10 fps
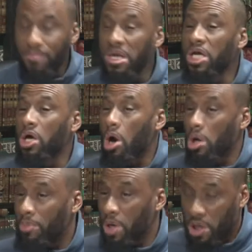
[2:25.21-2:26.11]
meaning
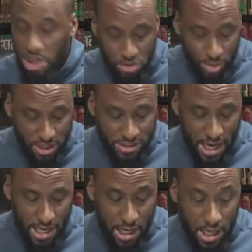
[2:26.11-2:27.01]
call upon Allah subhanahu wa
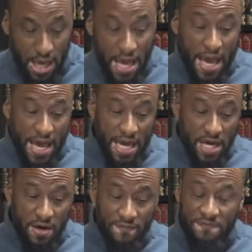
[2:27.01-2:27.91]
ta'ala,
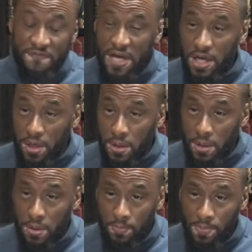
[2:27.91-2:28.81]
in fear